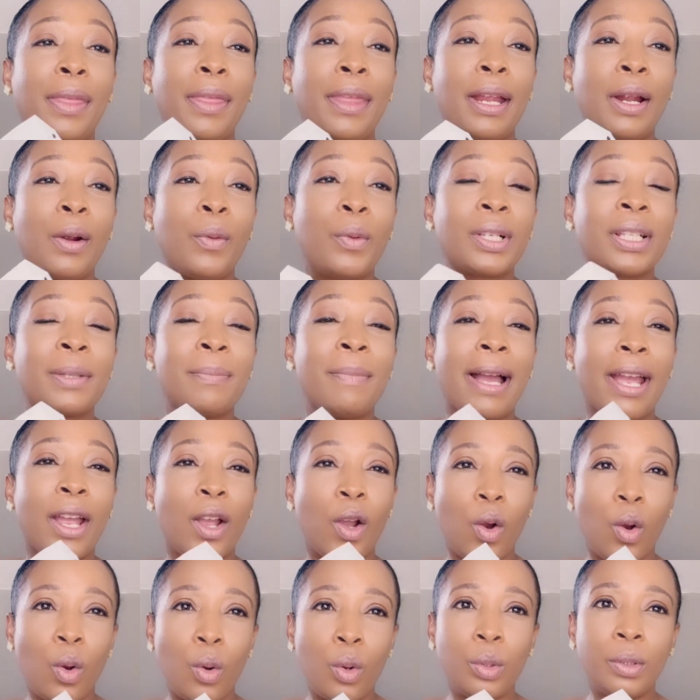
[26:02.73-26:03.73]
there was
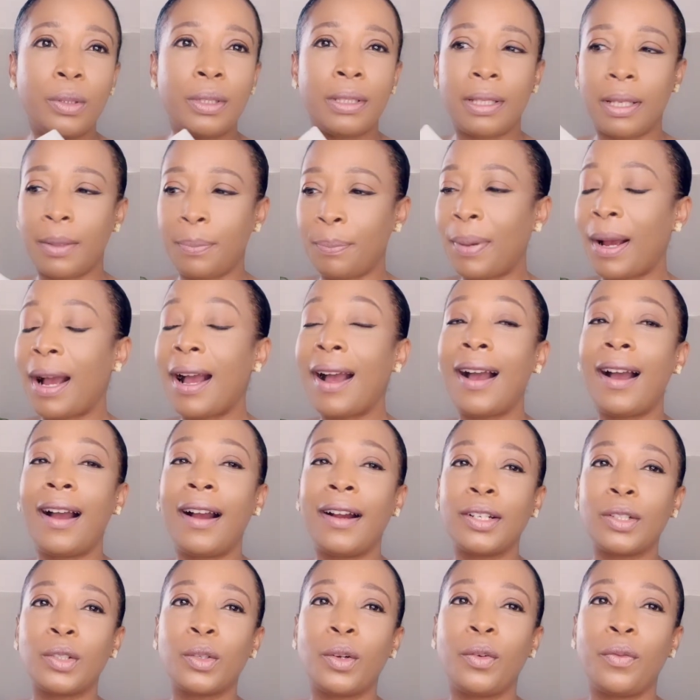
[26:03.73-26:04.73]

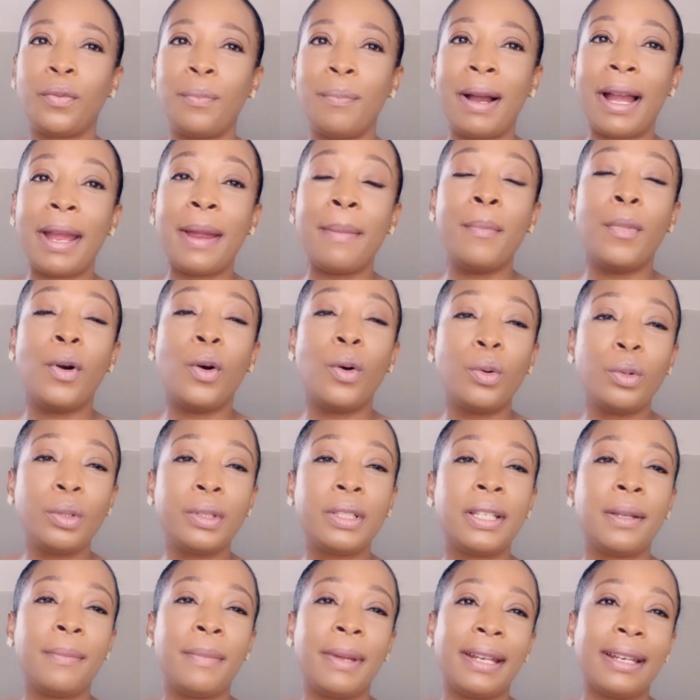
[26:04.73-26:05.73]
part of my
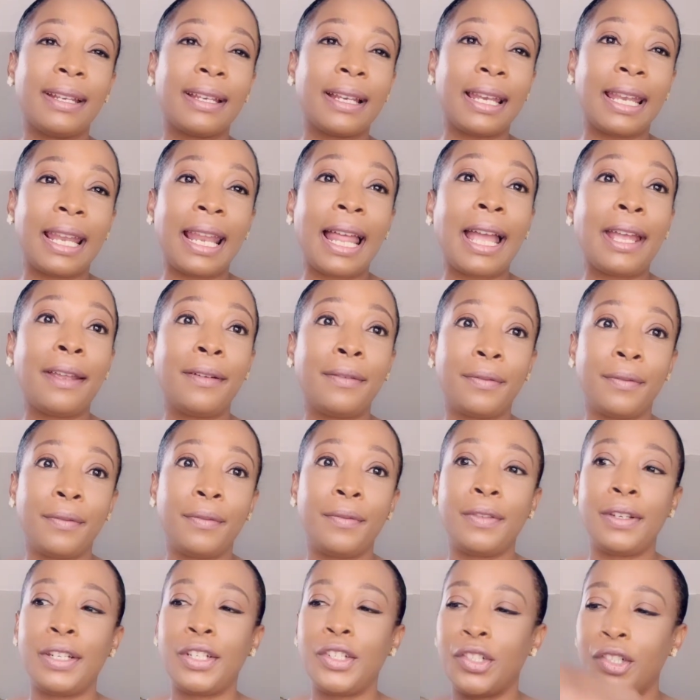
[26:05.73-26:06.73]
ultimate life
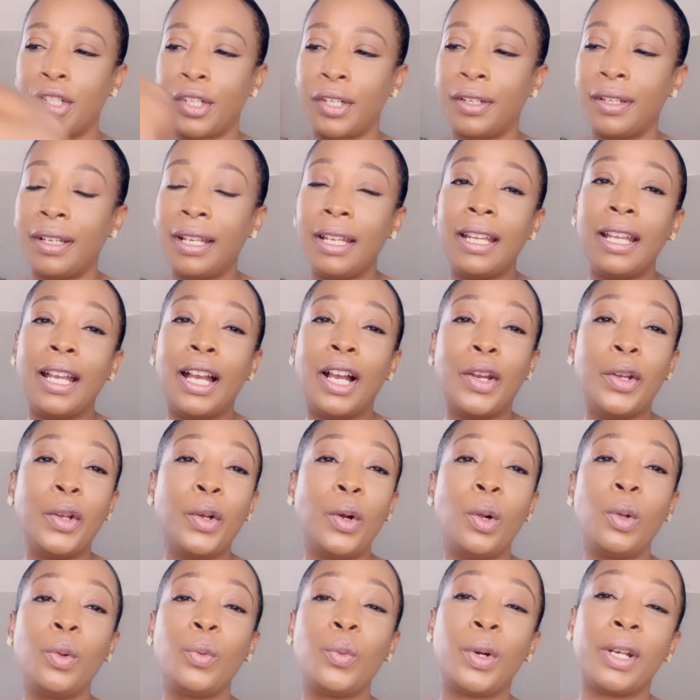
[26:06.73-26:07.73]
vision. An
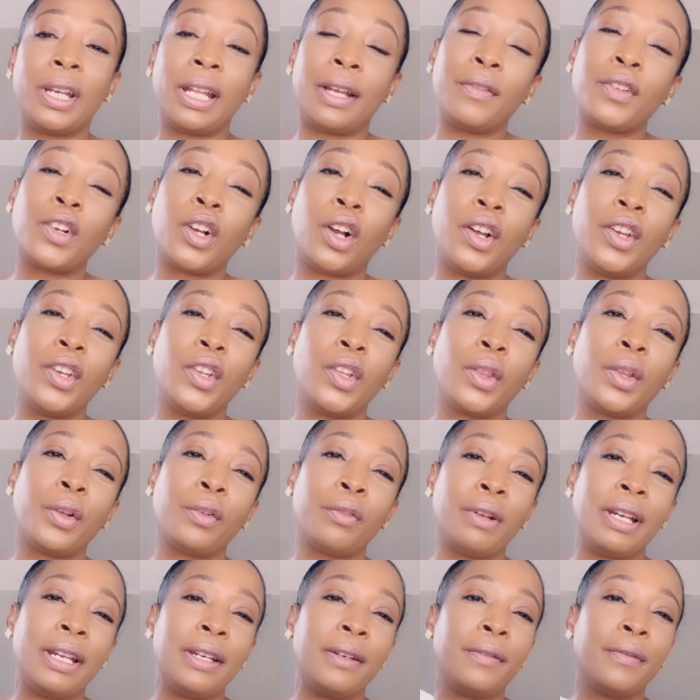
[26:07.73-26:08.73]
old one. I've got another
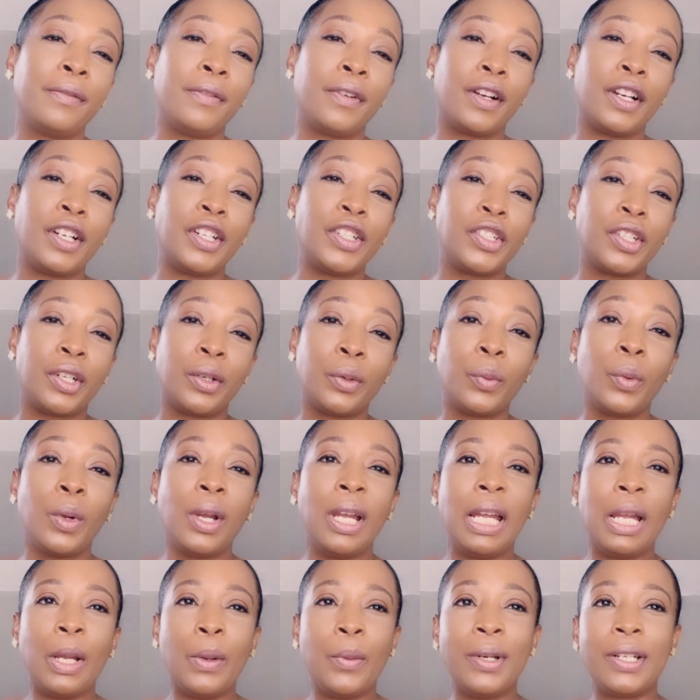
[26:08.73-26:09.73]
written version,
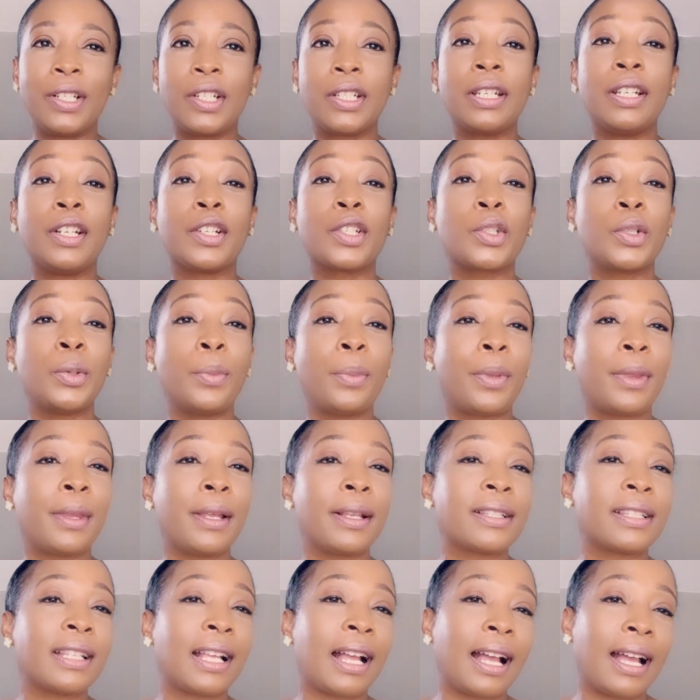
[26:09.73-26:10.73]
which there's some
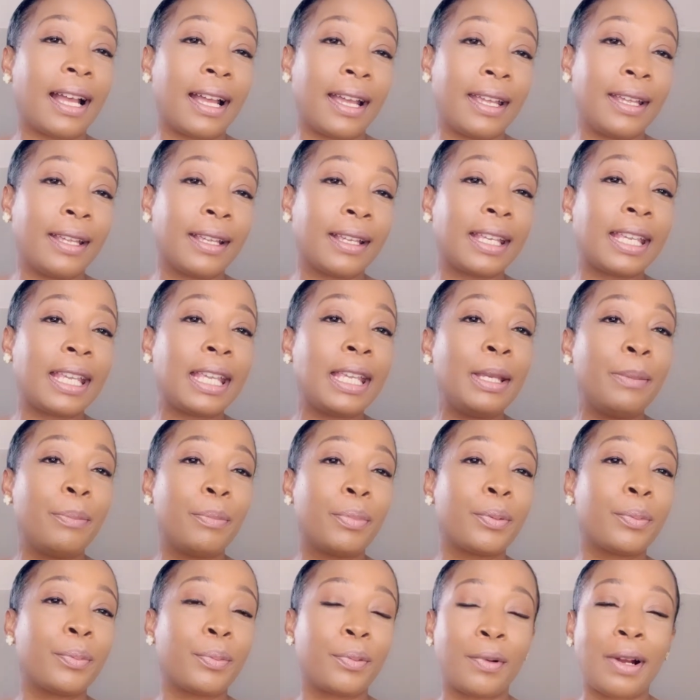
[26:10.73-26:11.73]
things that I
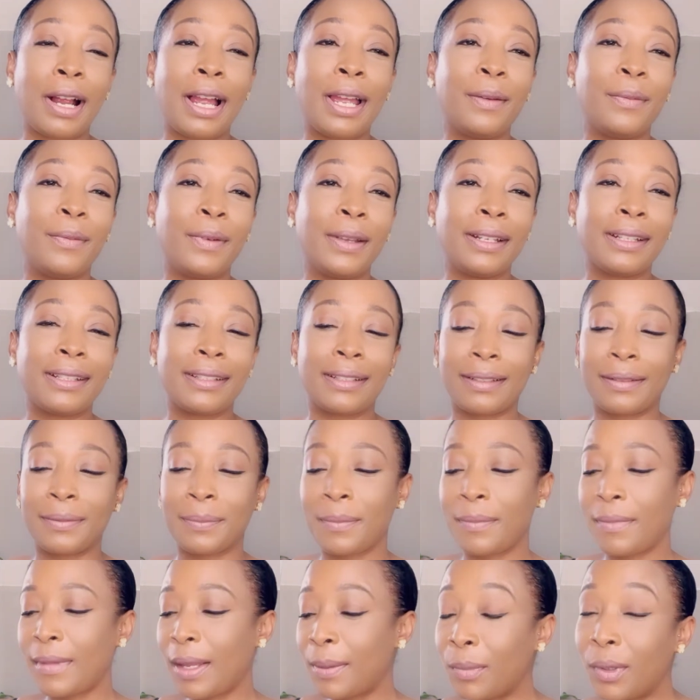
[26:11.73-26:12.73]
keep private.
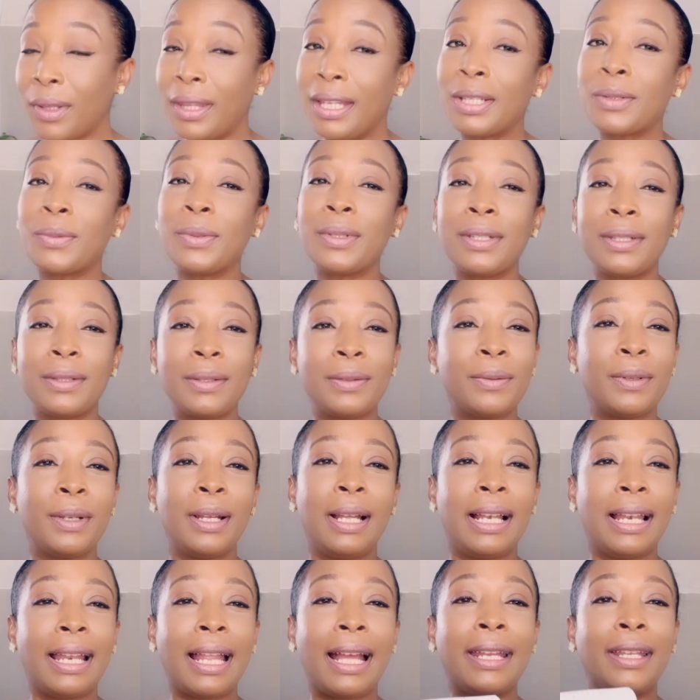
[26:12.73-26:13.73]
But this was
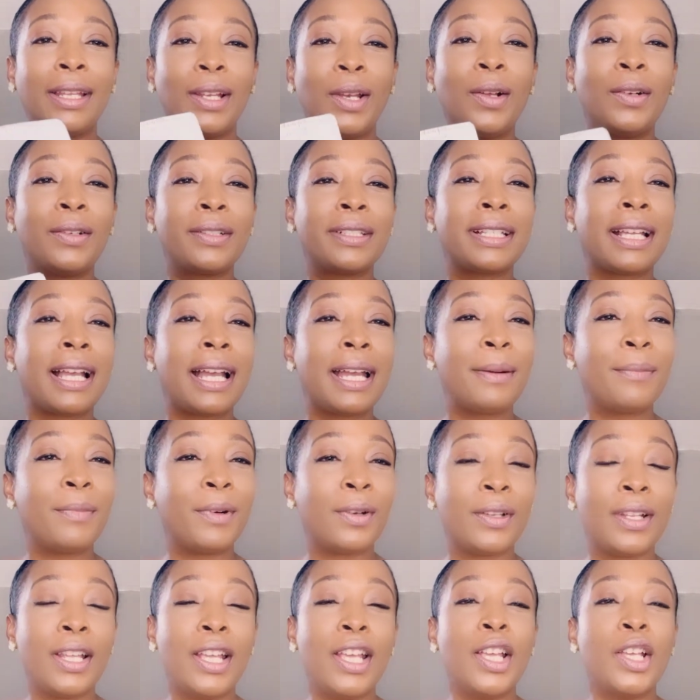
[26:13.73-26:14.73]
like the long time
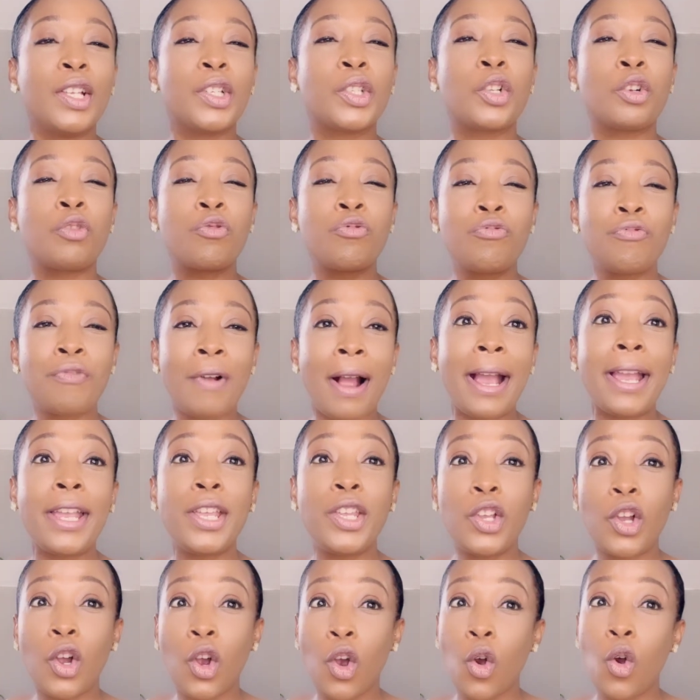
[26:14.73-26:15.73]
on. So
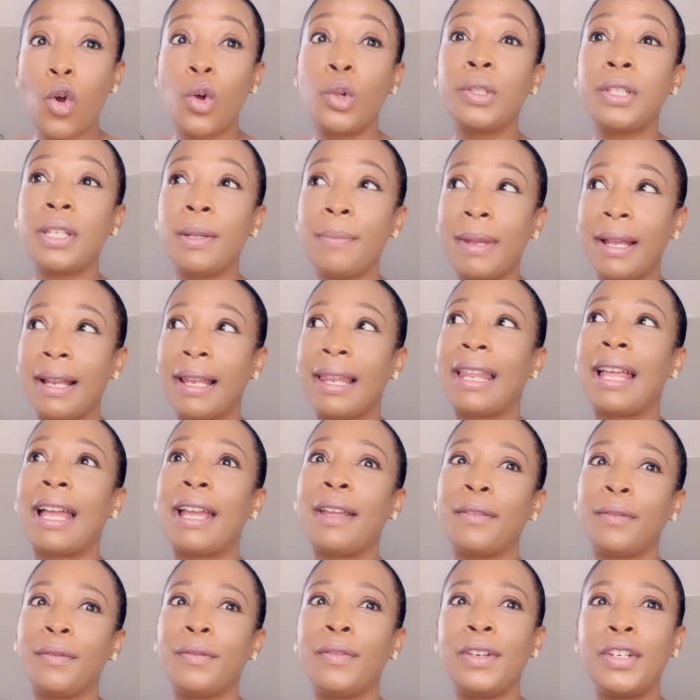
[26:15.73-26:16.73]
write your ultimate
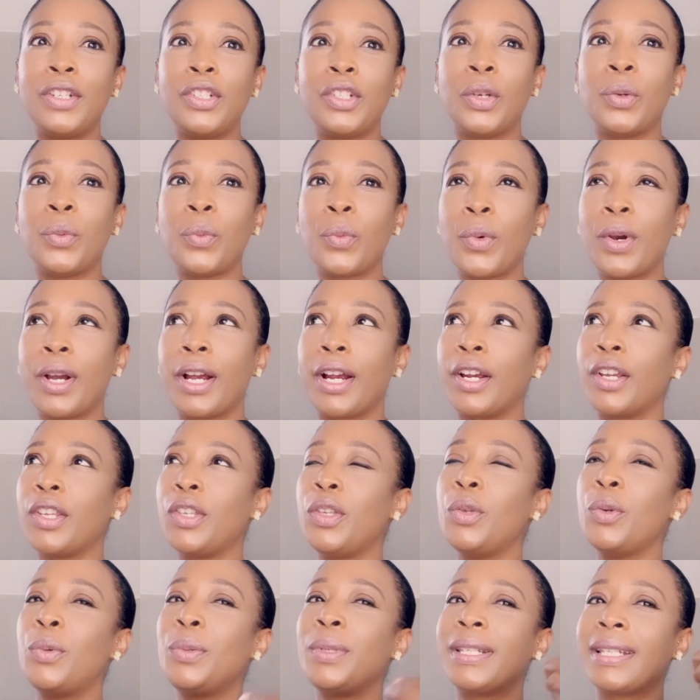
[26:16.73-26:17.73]
life vision where
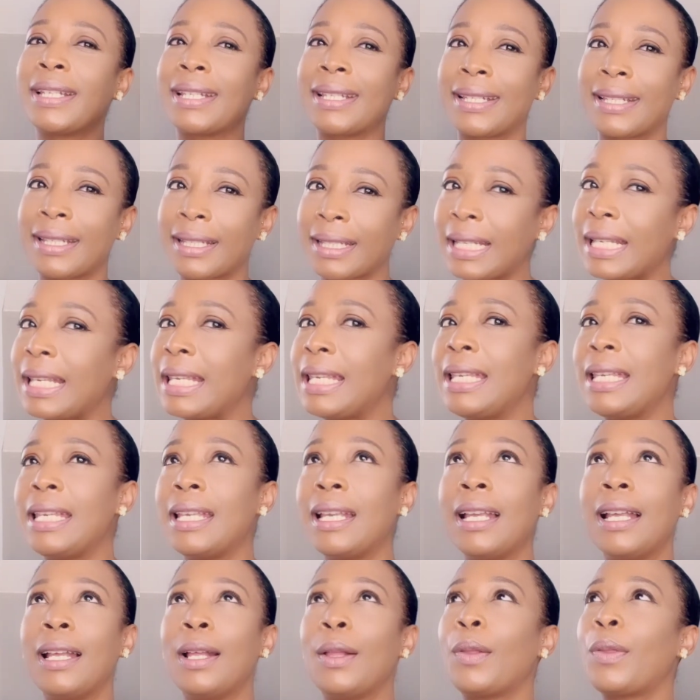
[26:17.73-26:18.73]
you see
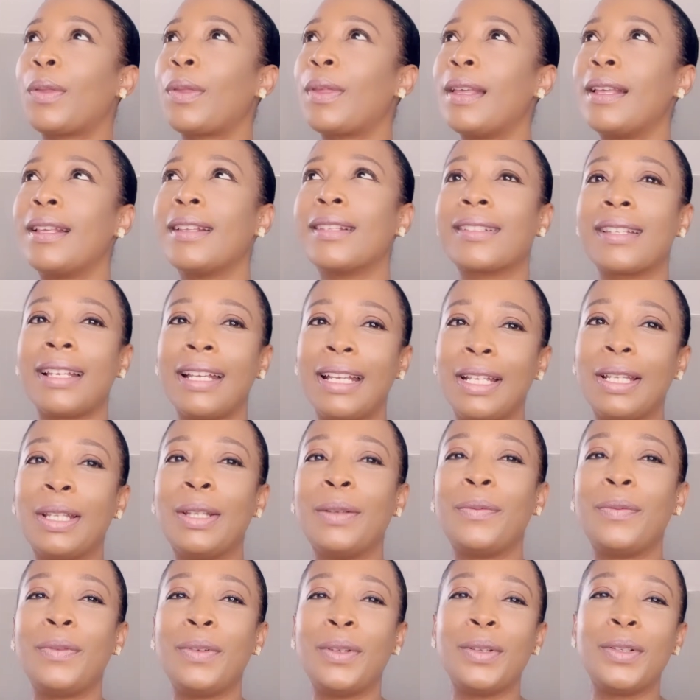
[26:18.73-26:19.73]
things in
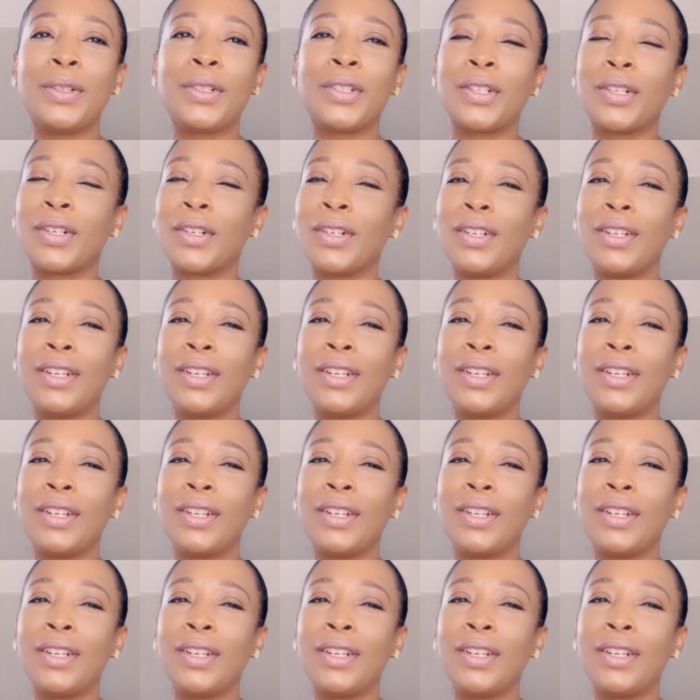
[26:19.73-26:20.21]
the future,